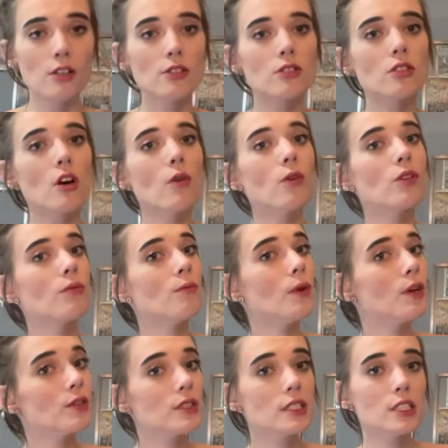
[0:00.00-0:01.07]
So, with
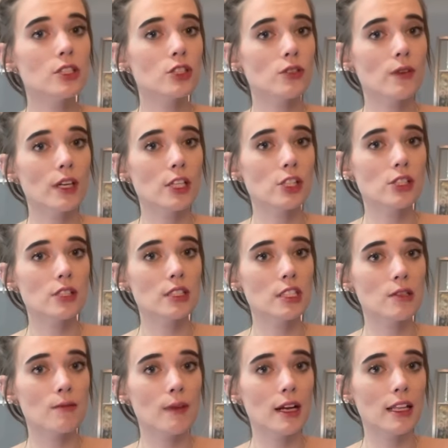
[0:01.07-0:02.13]
most situations
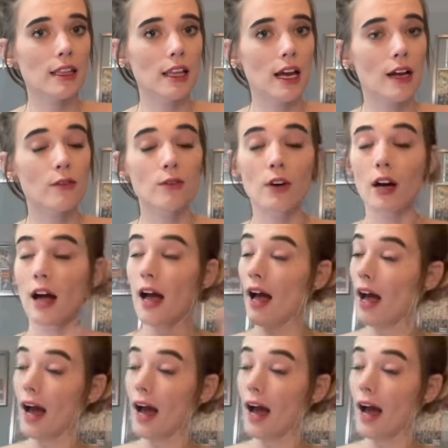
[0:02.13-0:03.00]
in my well,